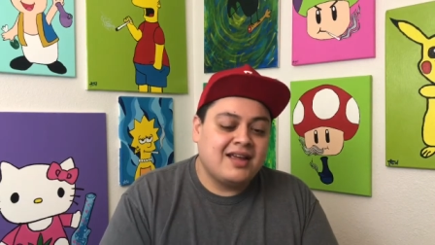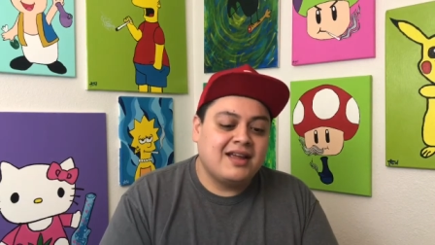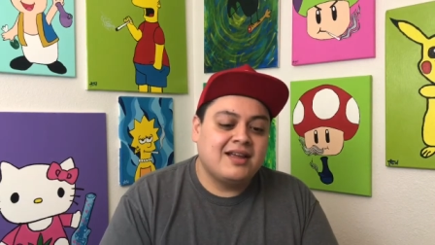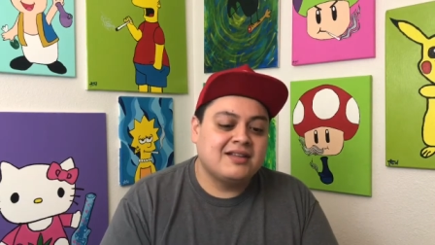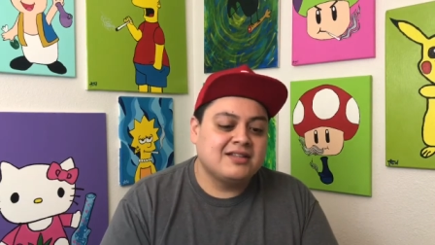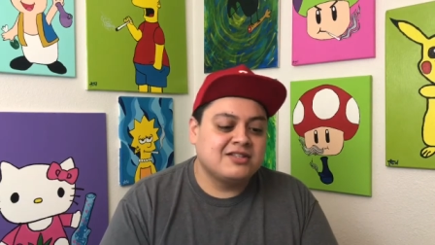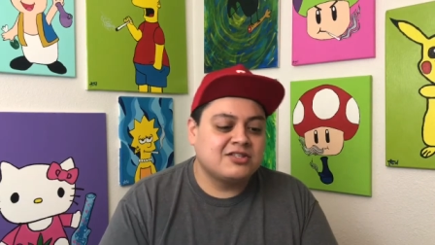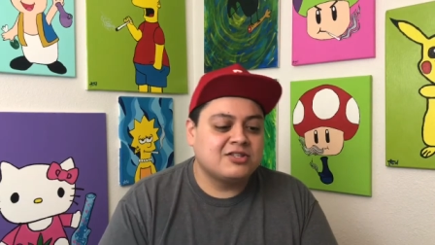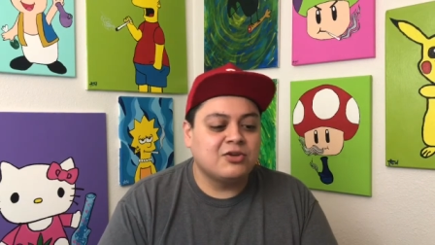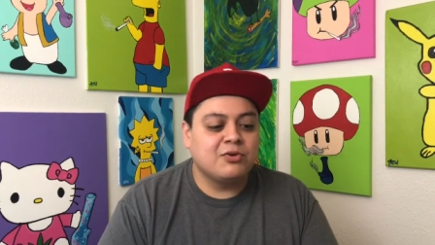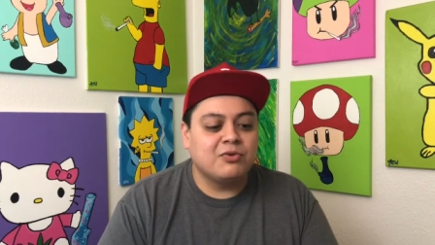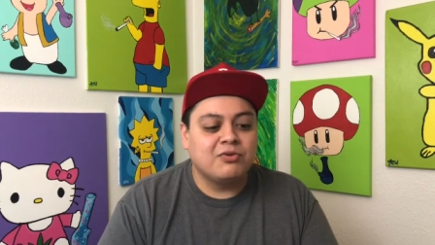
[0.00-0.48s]

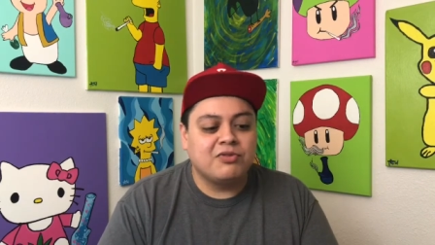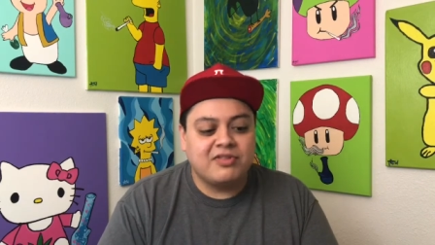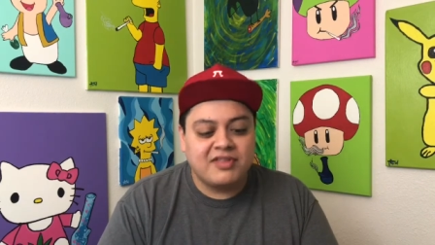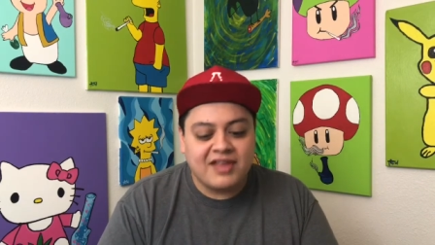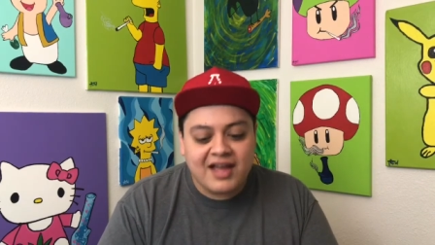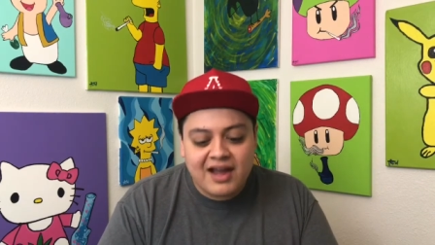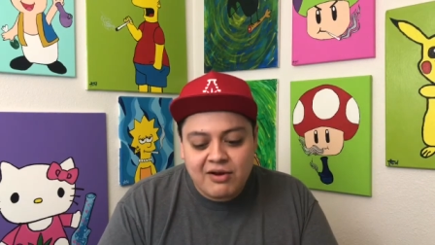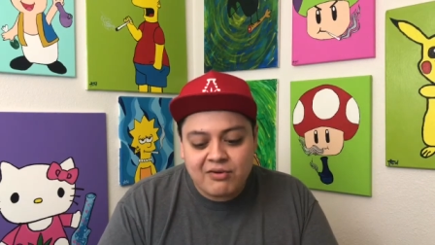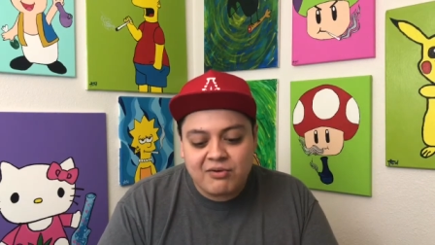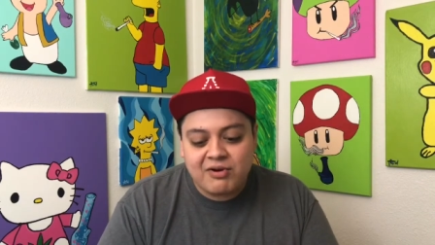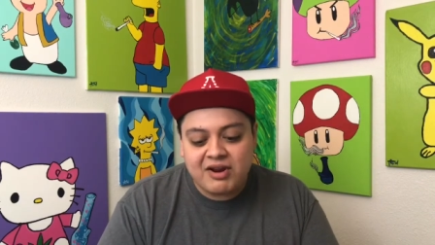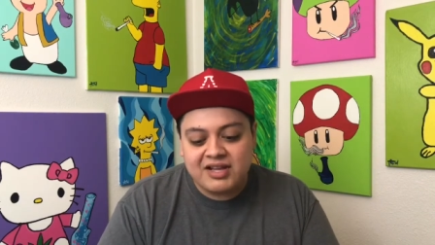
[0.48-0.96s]
And so
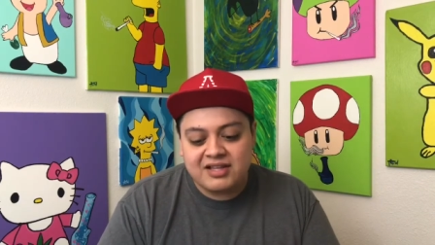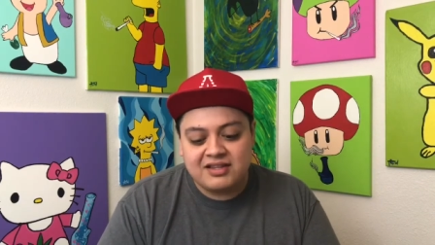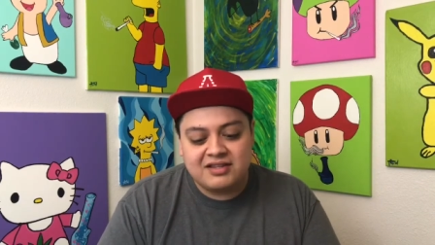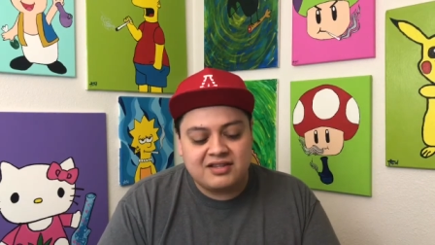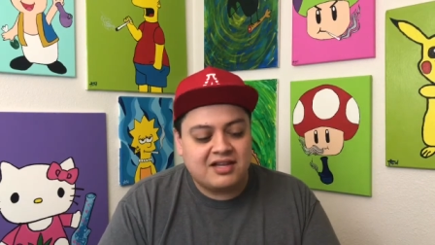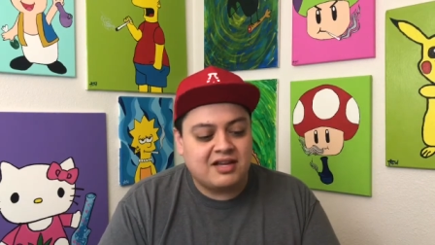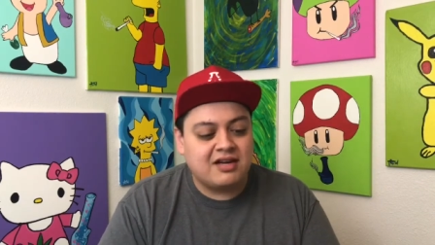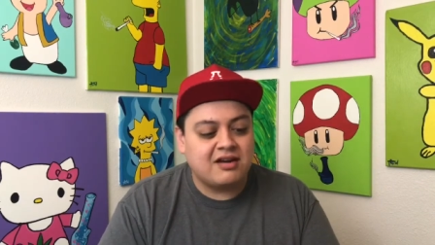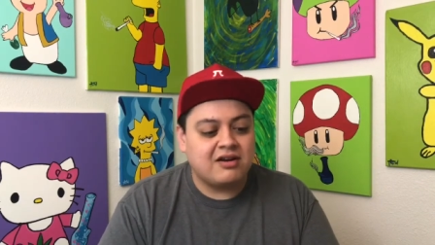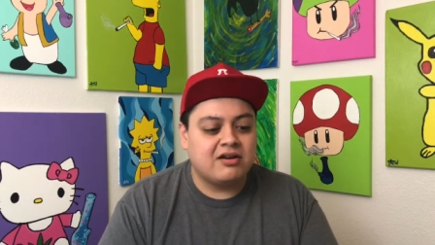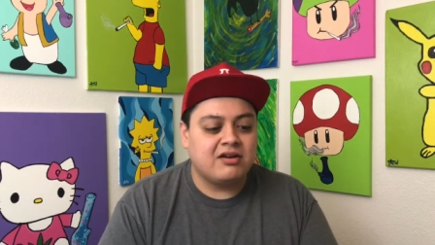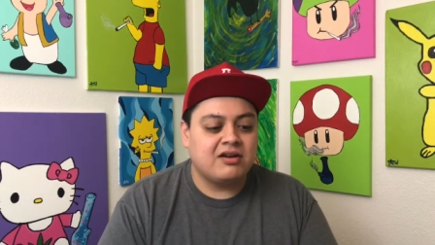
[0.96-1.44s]
that right
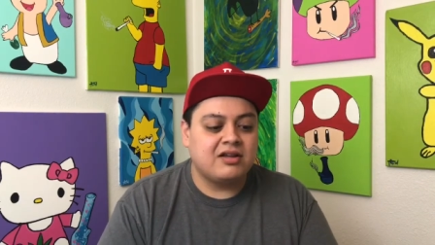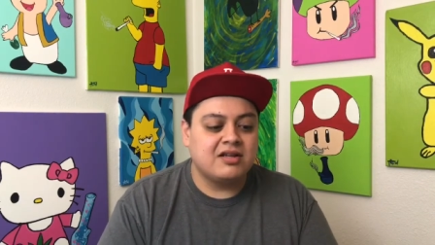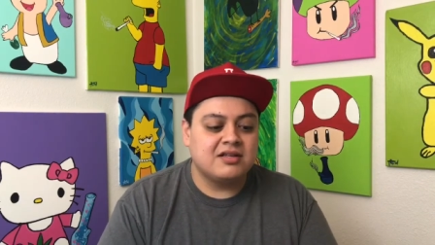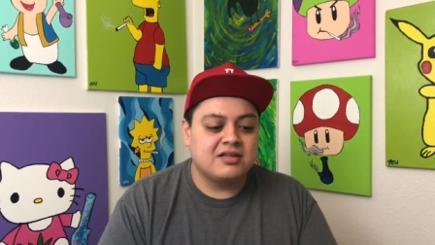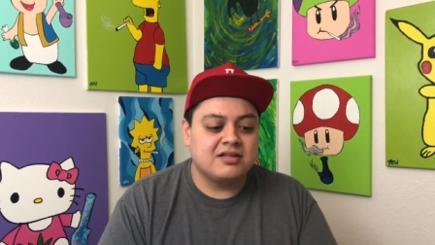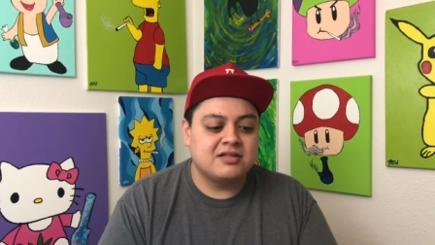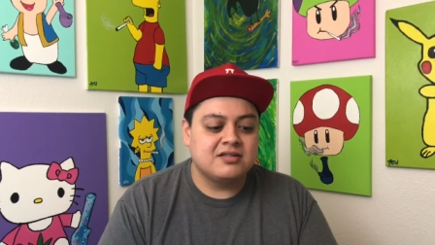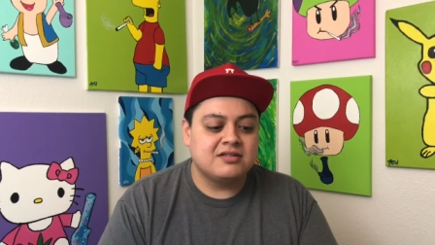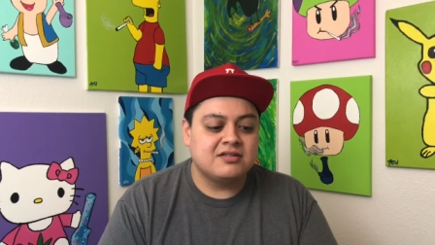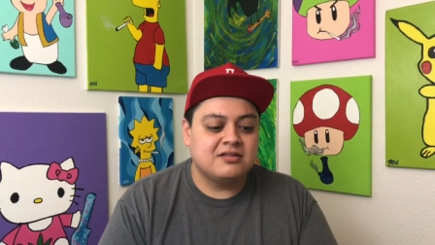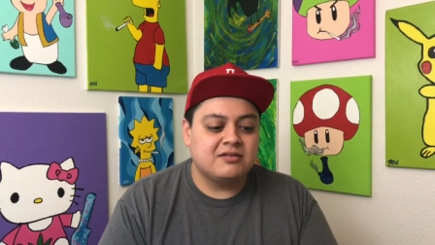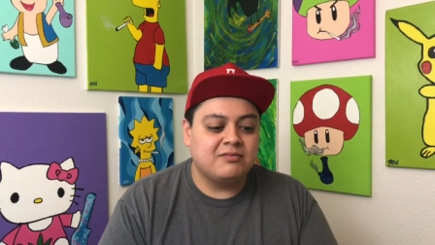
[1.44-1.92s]
there
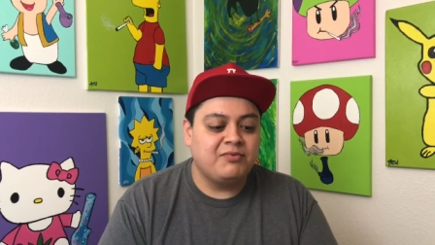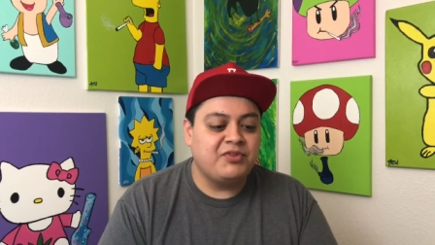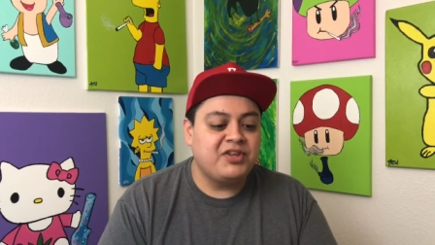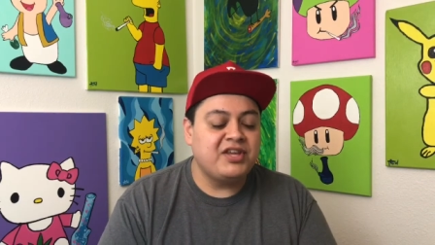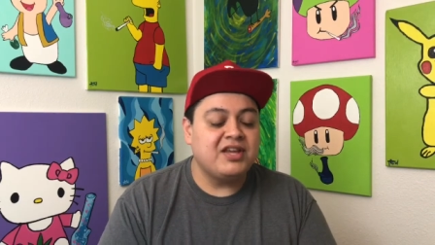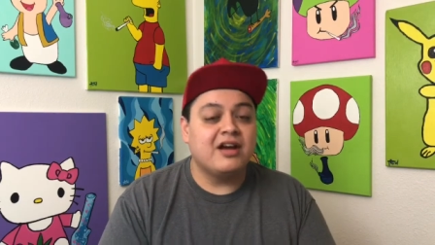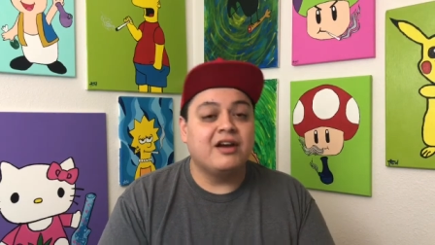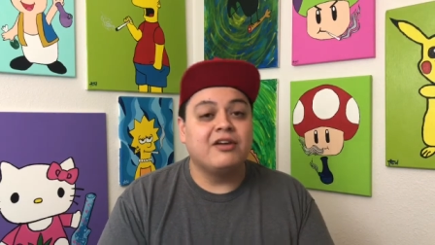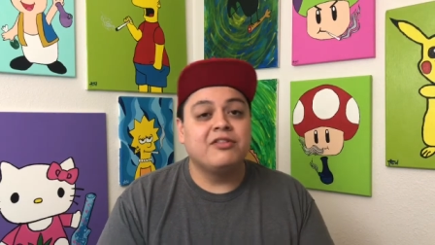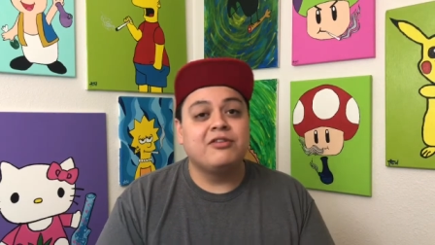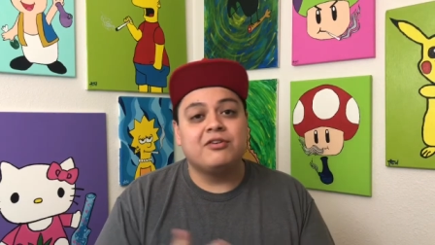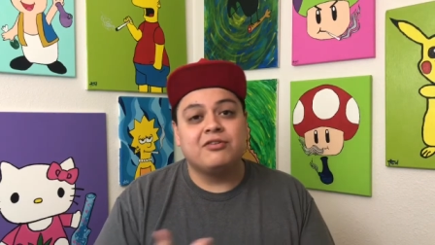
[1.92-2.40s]
is
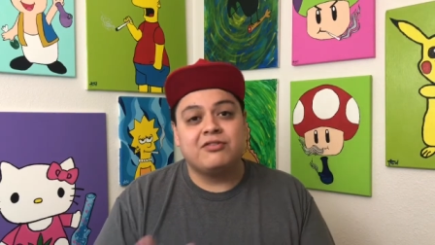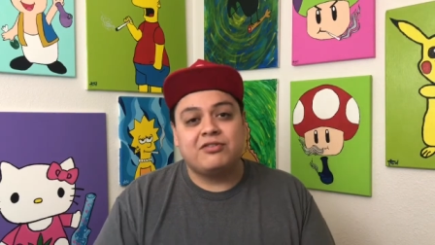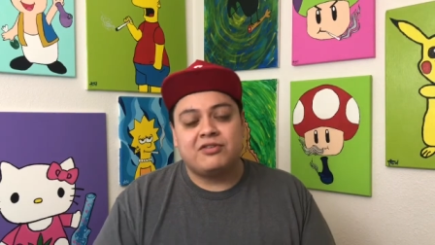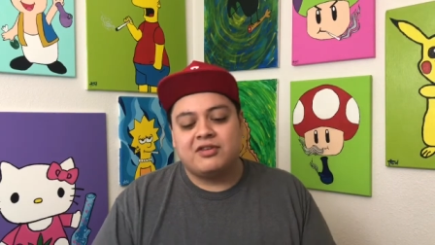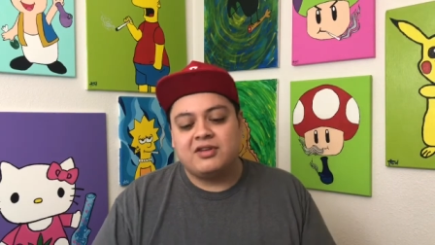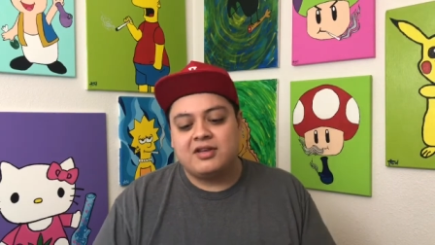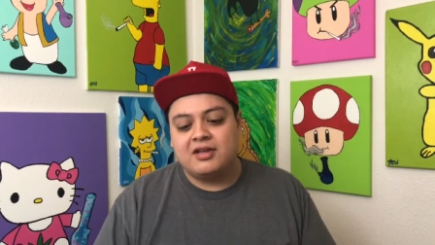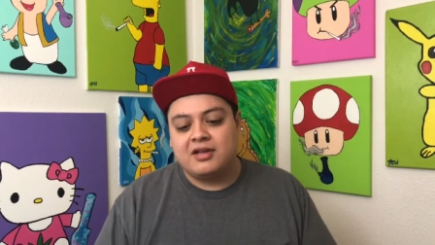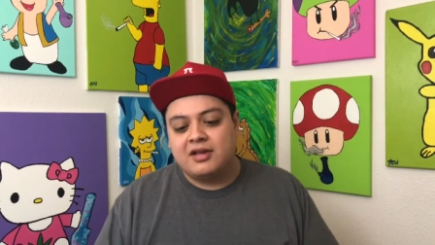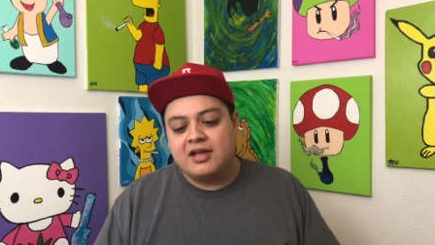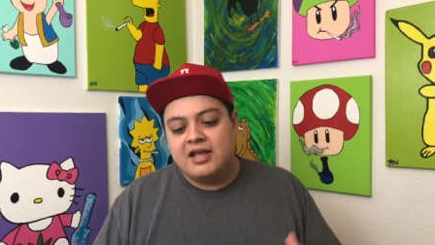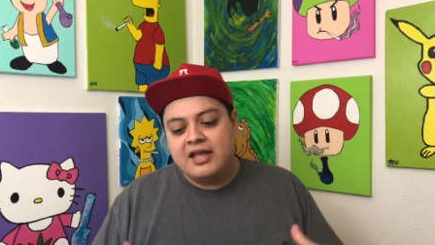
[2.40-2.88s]
the other
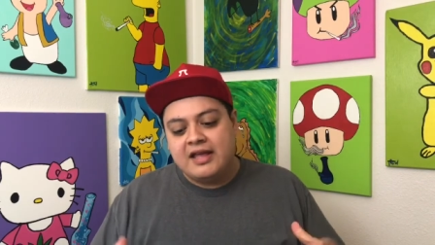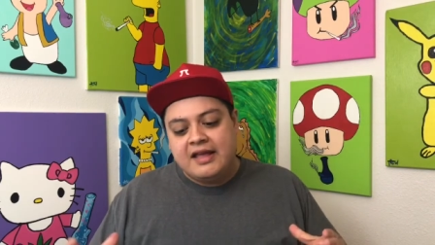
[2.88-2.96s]
thing.